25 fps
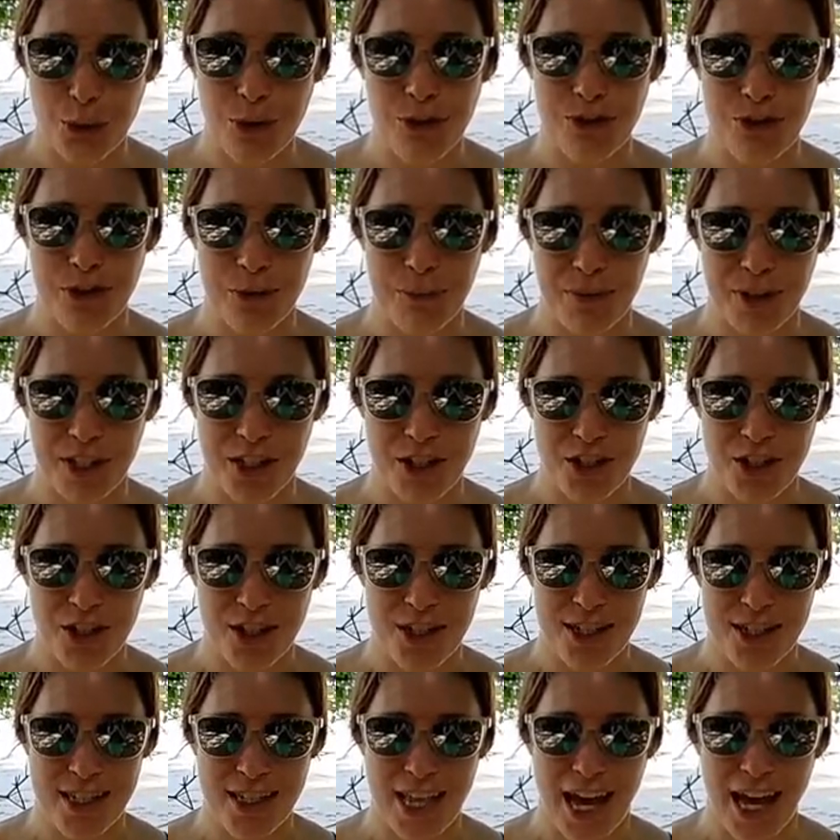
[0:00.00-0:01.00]
of the
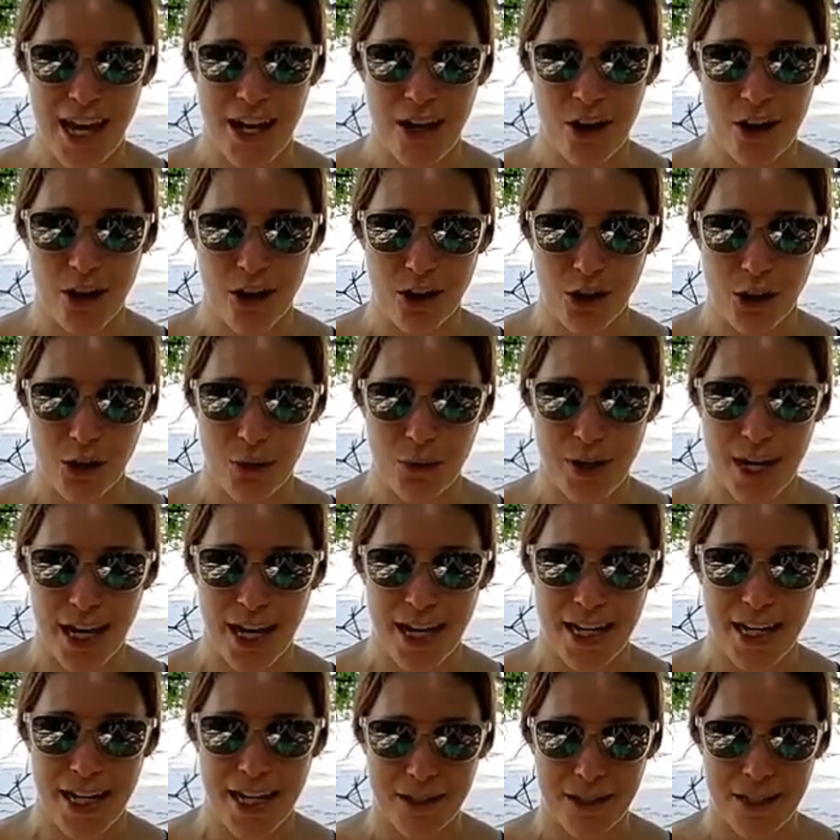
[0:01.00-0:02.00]
beaches that are
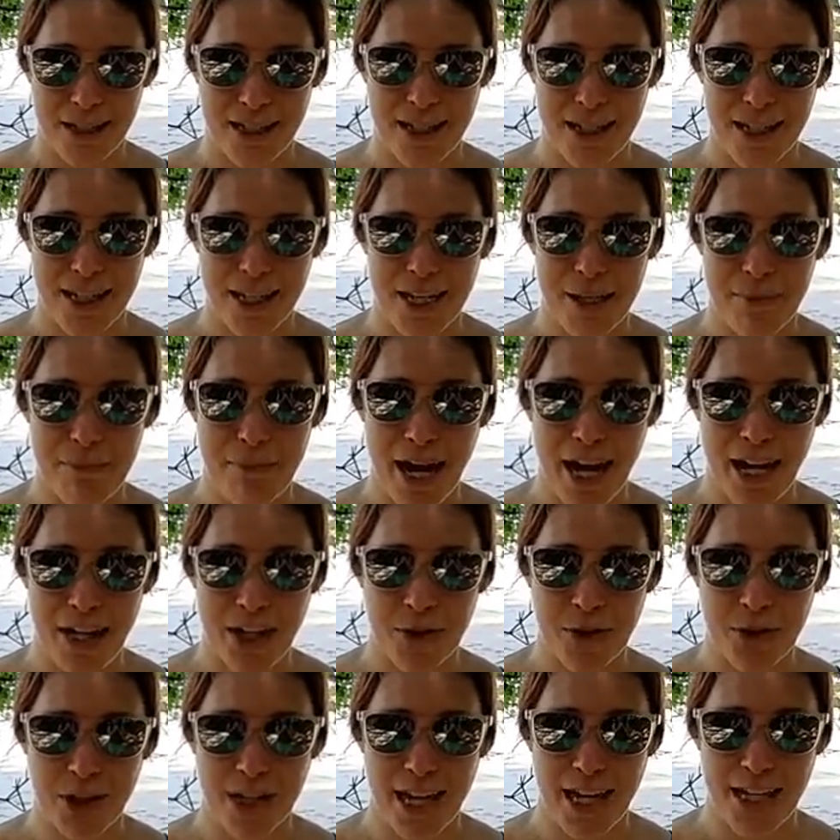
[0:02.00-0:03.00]
located in
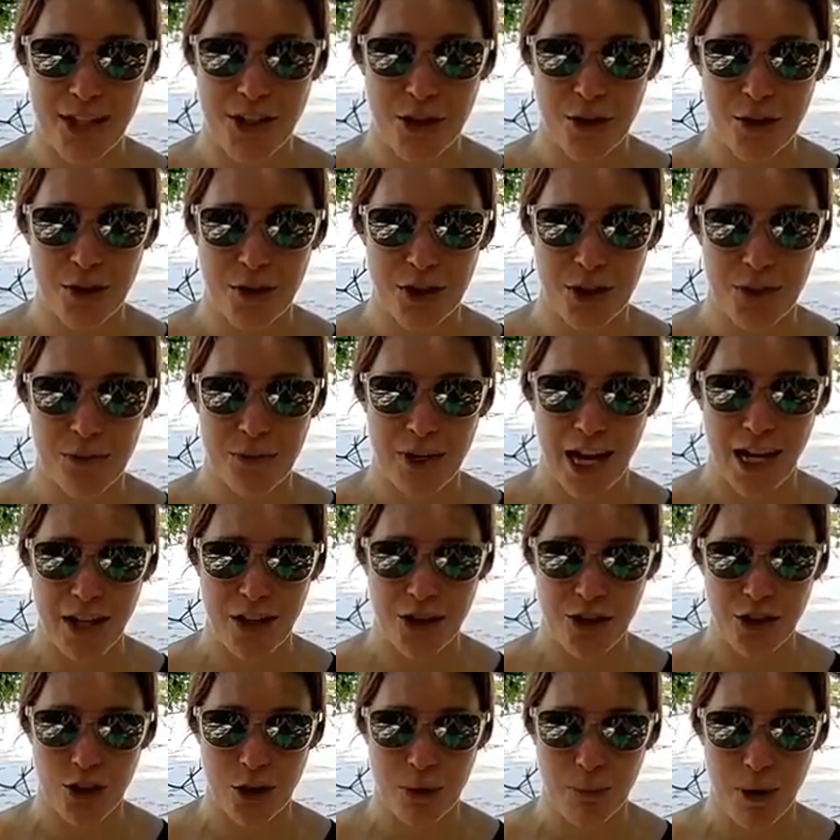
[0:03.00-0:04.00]
Manuel Antonio
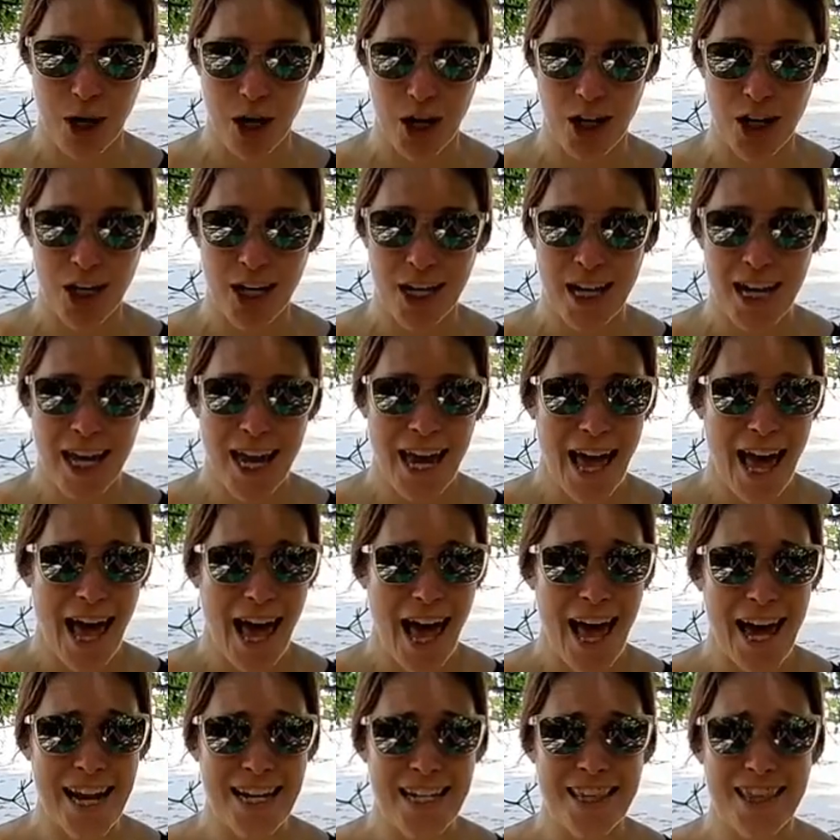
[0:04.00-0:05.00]
National Park,
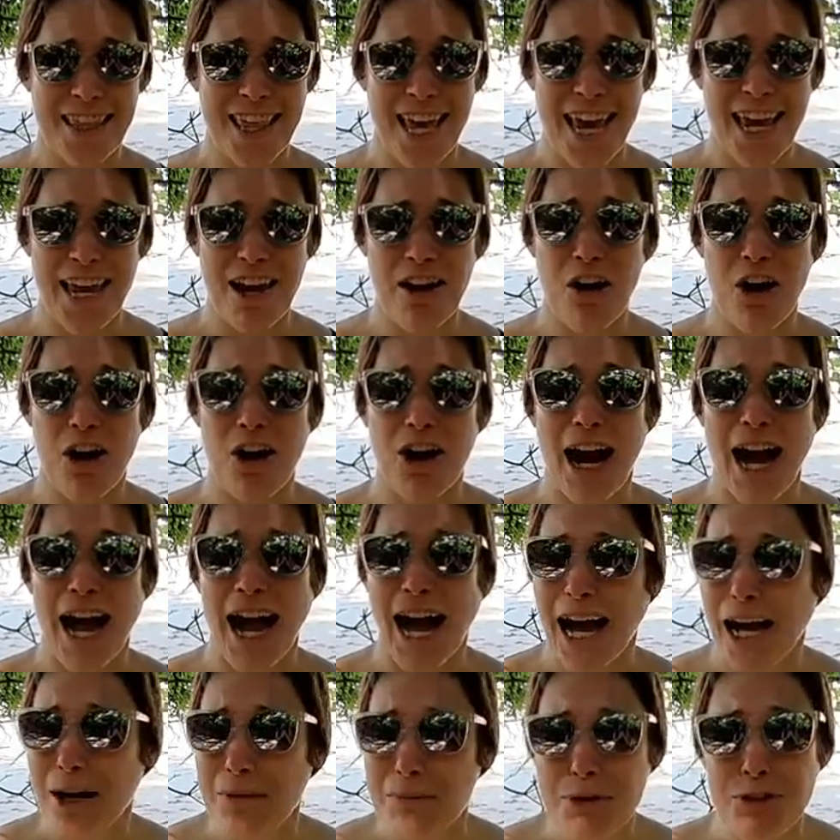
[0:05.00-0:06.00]
and they are
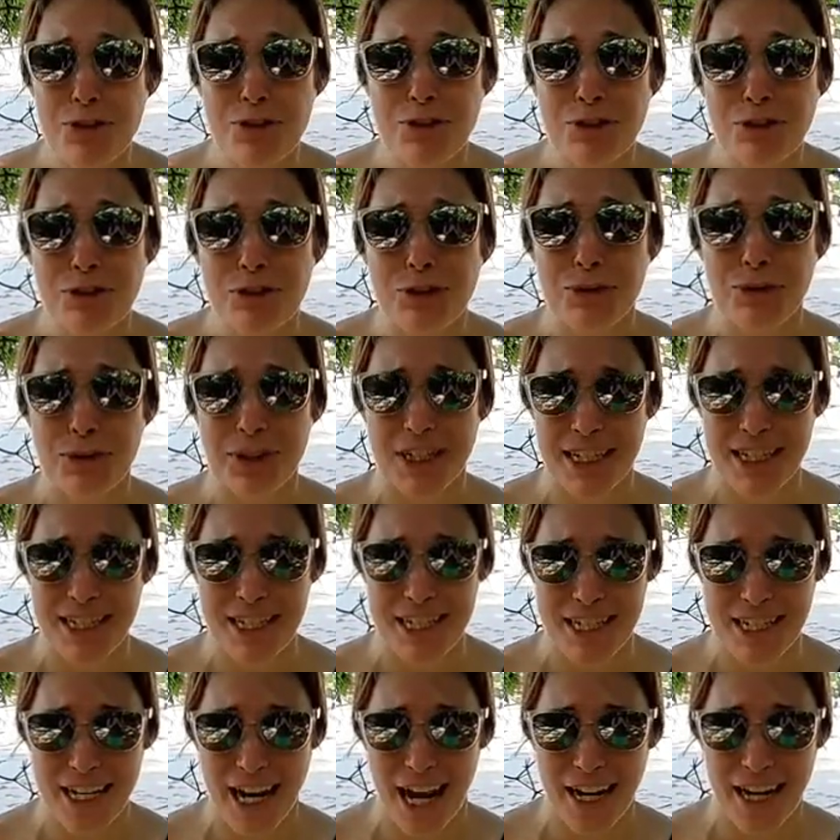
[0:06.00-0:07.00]
absolutely
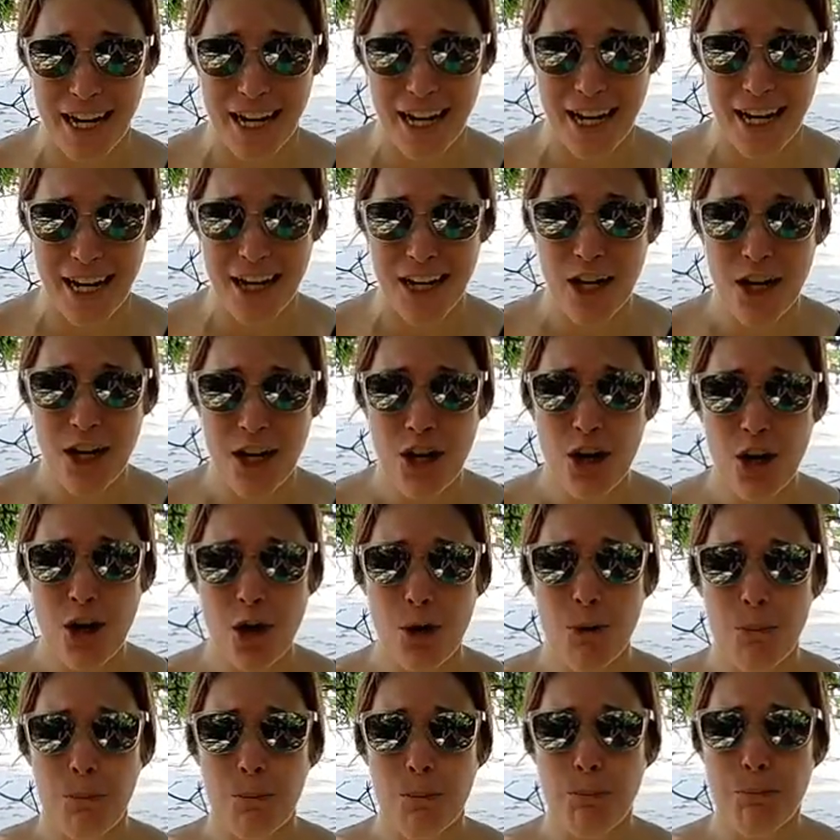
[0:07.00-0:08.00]
stunning.
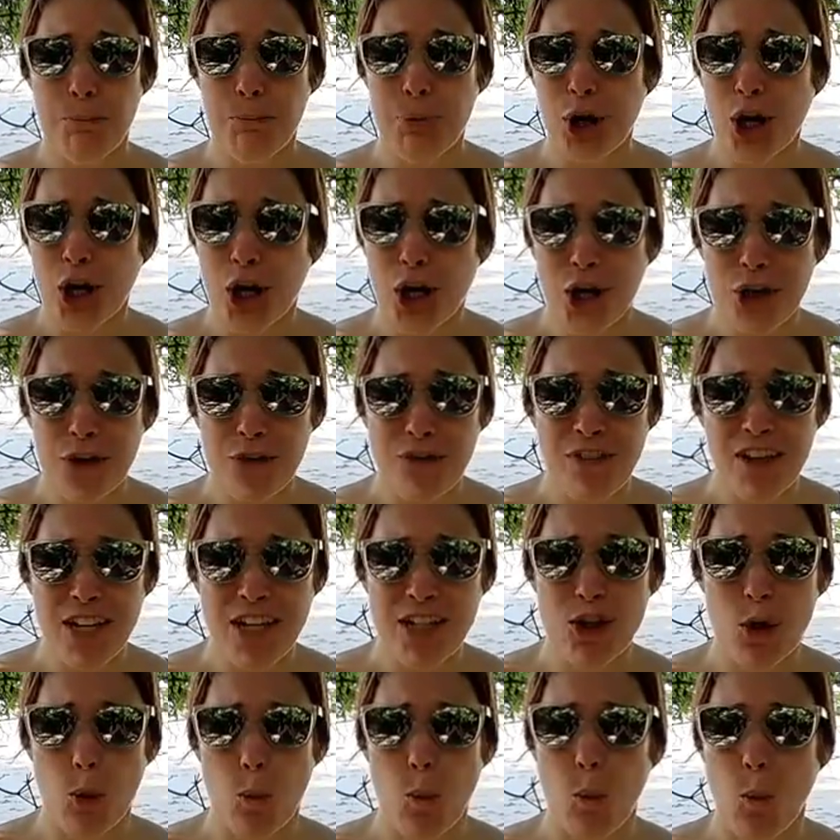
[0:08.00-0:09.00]

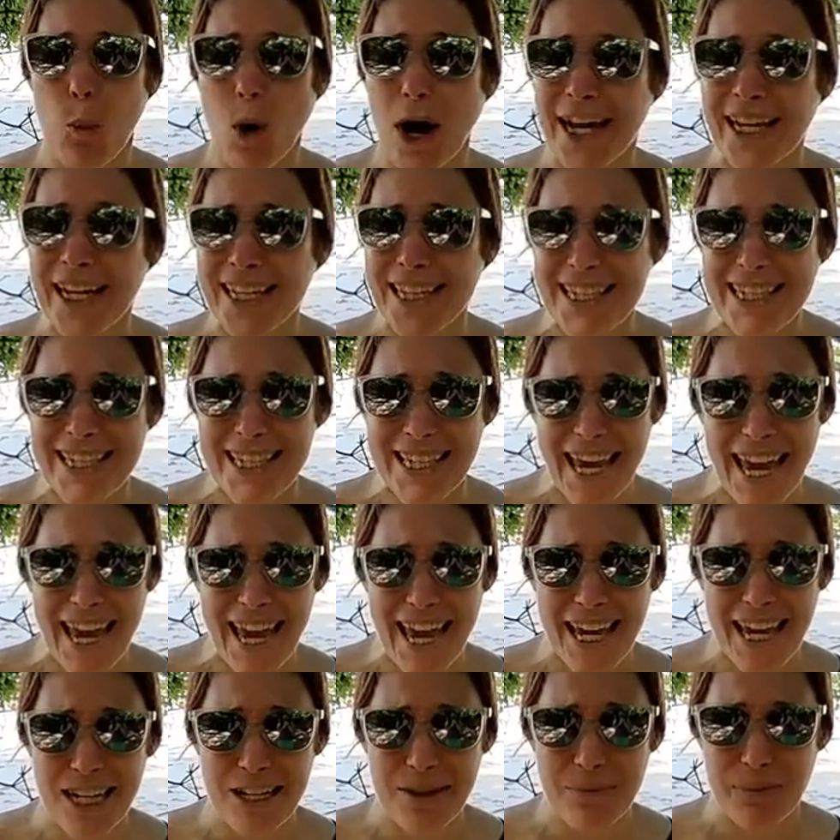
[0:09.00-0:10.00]
Perfect white
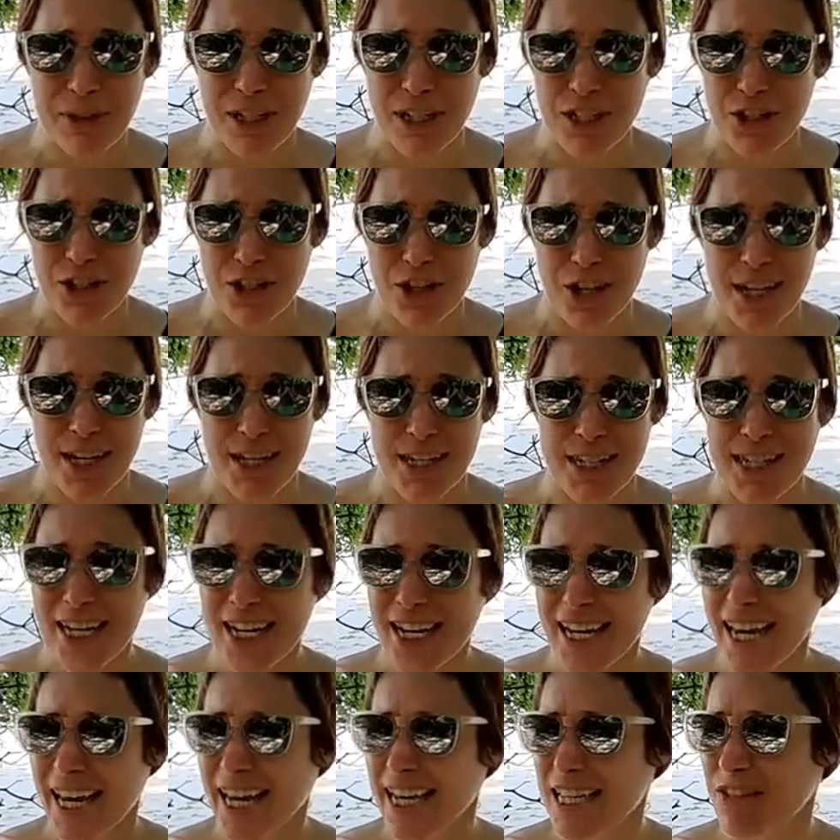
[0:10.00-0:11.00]
sand beaches.
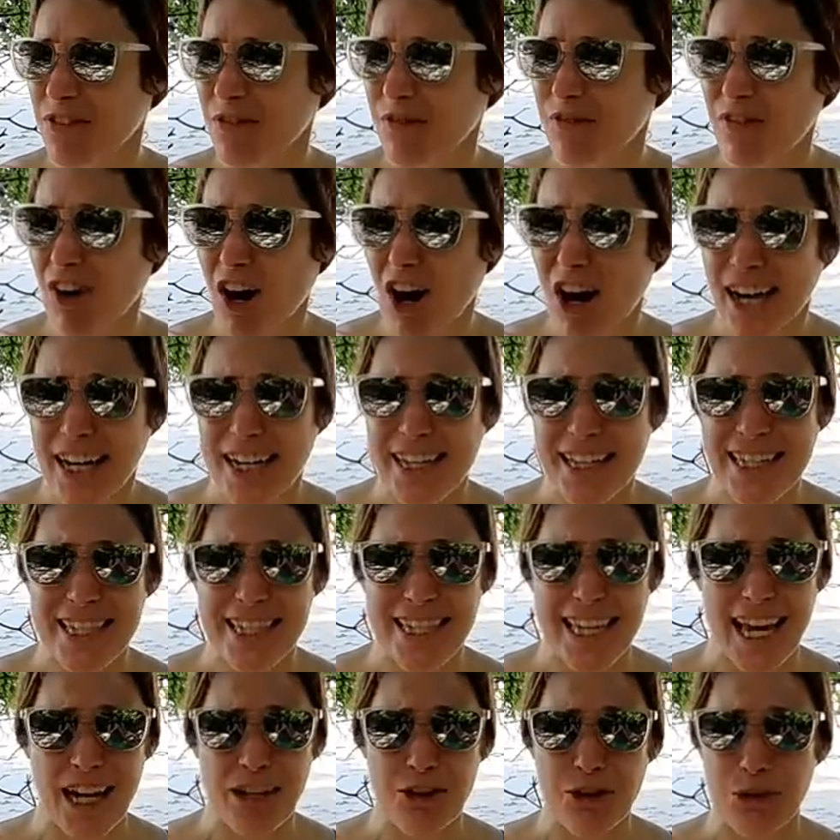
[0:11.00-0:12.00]
It's fine
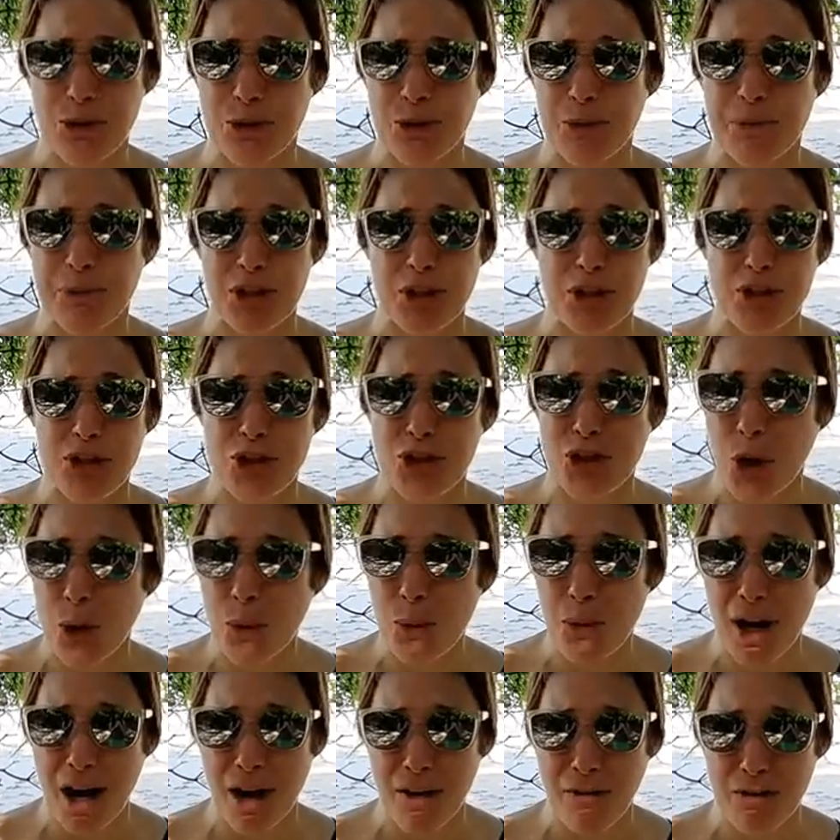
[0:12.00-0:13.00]
sand, so it would be so
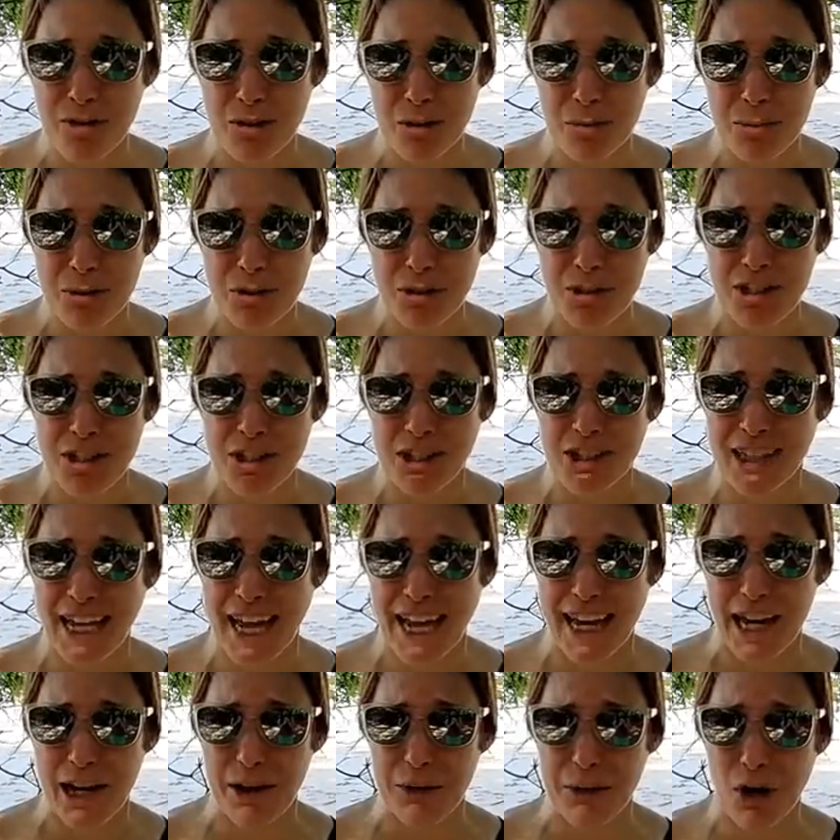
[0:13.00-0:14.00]
comfortable to
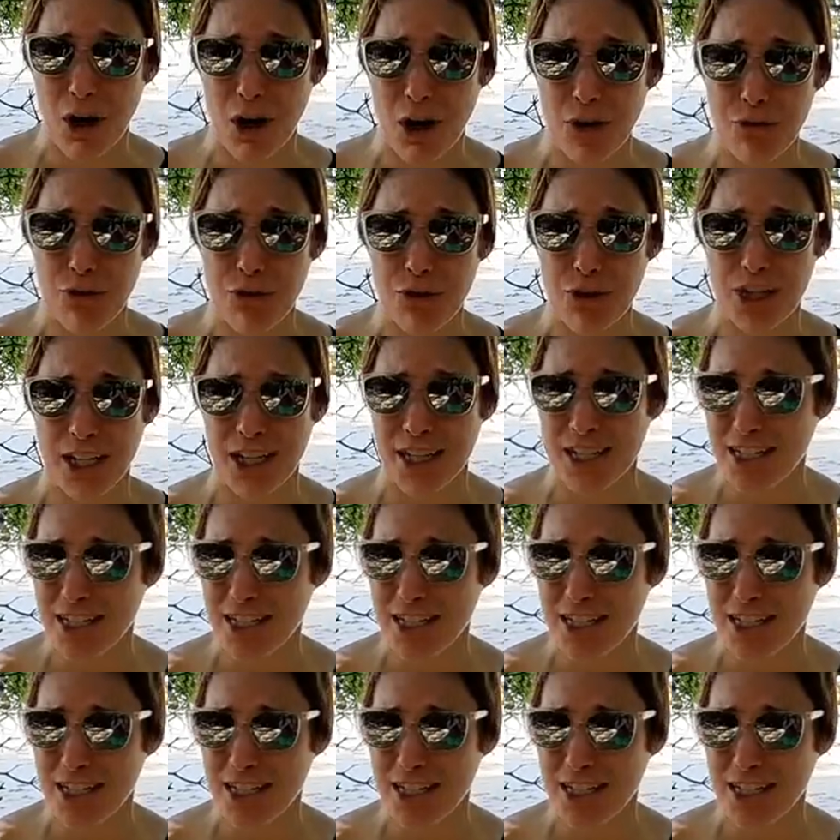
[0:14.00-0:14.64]
lay out on for the